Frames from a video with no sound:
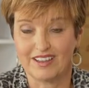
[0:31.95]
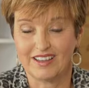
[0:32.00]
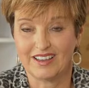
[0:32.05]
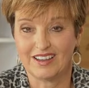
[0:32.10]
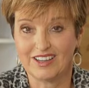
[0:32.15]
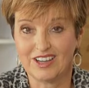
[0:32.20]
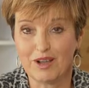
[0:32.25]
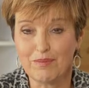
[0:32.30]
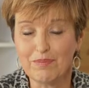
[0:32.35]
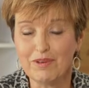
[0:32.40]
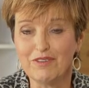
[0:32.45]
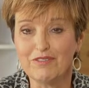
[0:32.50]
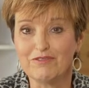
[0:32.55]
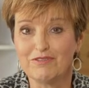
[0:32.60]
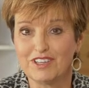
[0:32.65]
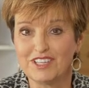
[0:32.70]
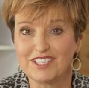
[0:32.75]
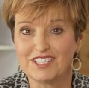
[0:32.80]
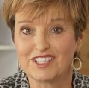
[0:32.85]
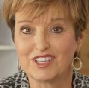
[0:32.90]
A couple of
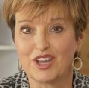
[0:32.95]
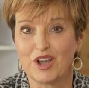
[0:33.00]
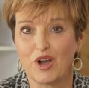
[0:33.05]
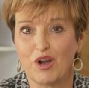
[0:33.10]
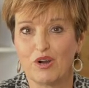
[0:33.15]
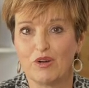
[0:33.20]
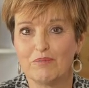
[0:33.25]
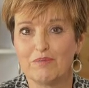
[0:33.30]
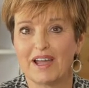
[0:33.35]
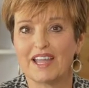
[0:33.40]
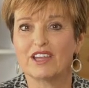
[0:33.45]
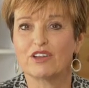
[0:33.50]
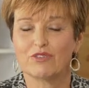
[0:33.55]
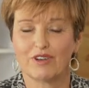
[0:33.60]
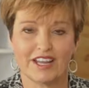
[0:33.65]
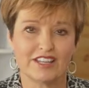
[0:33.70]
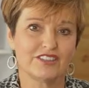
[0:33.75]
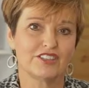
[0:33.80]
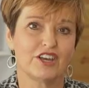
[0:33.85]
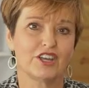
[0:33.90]
weeks ago, my
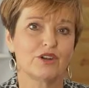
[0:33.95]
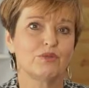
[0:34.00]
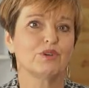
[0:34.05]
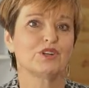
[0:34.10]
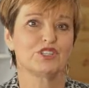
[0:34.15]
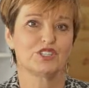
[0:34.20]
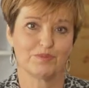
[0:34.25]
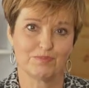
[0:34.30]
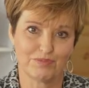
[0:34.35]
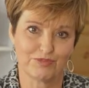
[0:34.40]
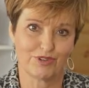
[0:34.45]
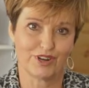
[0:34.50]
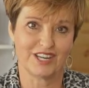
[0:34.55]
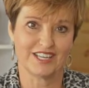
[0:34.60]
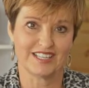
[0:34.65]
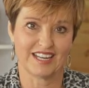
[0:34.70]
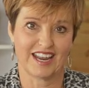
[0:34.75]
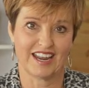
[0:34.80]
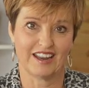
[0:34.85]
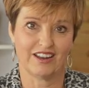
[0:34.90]
granddaughter with a
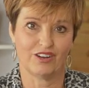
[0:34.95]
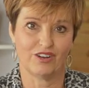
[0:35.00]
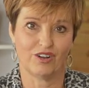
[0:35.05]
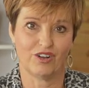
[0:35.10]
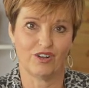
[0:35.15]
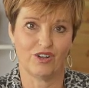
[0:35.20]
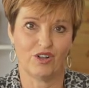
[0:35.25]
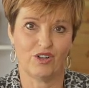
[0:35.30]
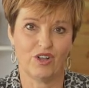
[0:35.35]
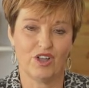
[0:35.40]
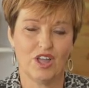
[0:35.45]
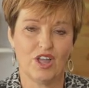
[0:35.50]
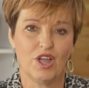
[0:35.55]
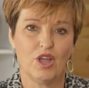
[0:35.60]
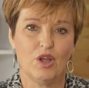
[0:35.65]
sprained ankle